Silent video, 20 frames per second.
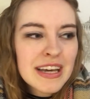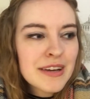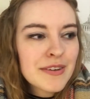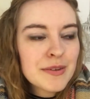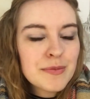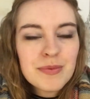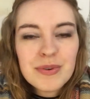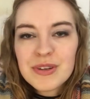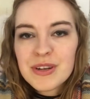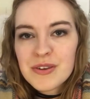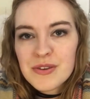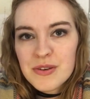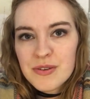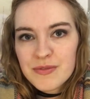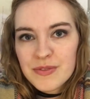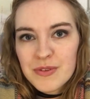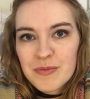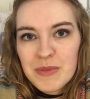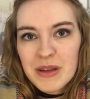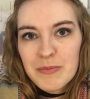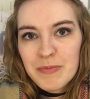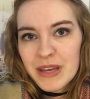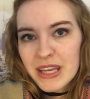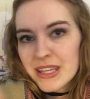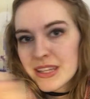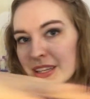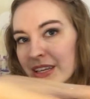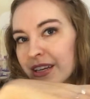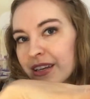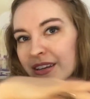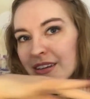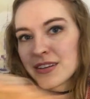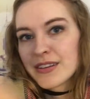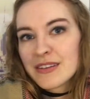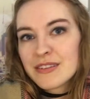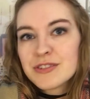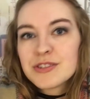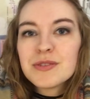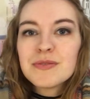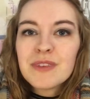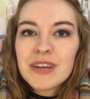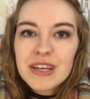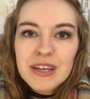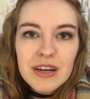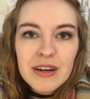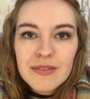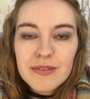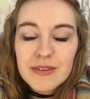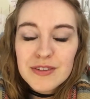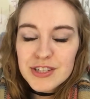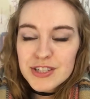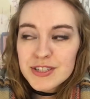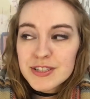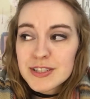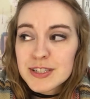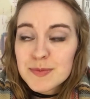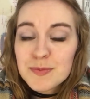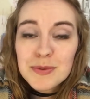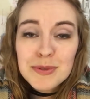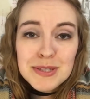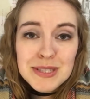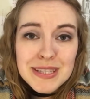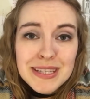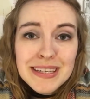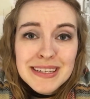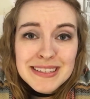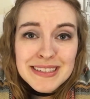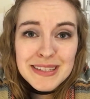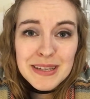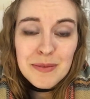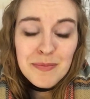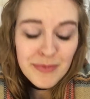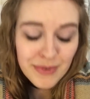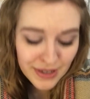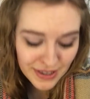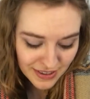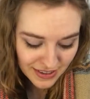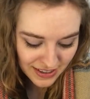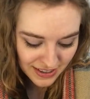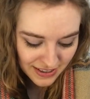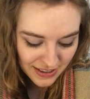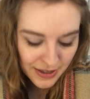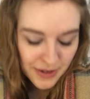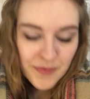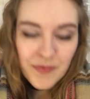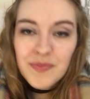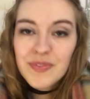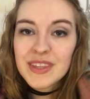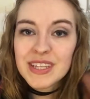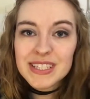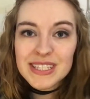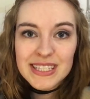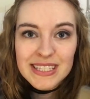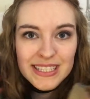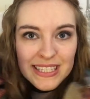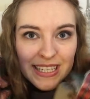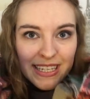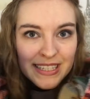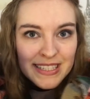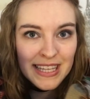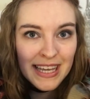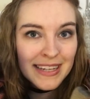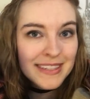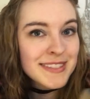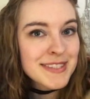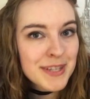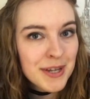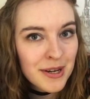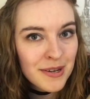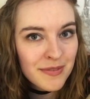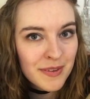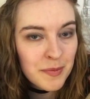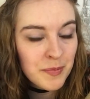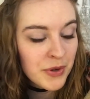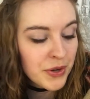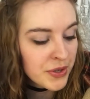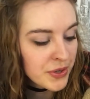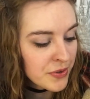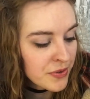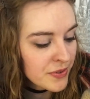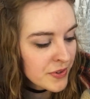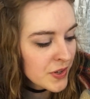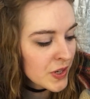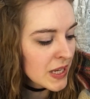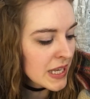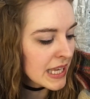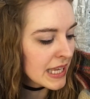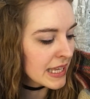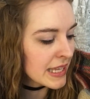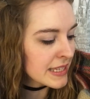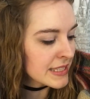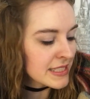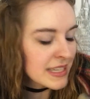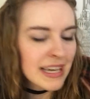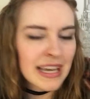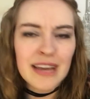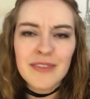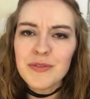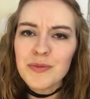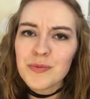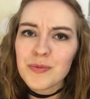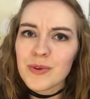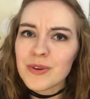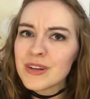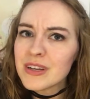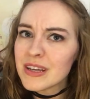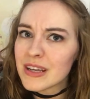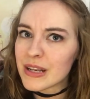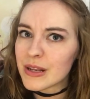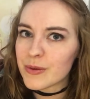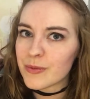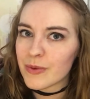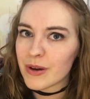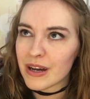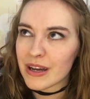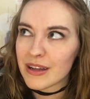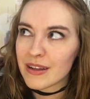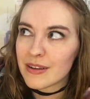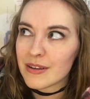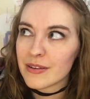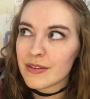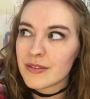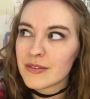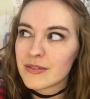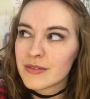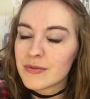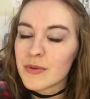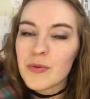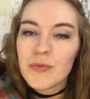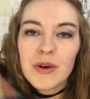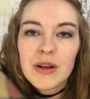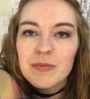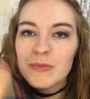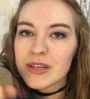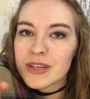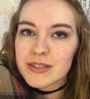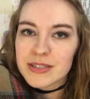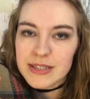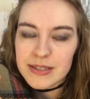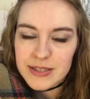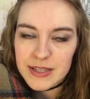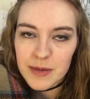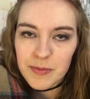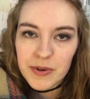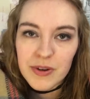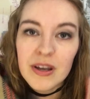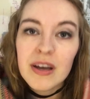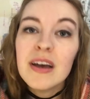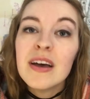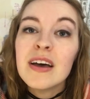I would put it over my bed like a duvet cover just to spruce things up. This is the exact scarf I brought over, and I haven't worn it in a while. Well, 1, because it's summer,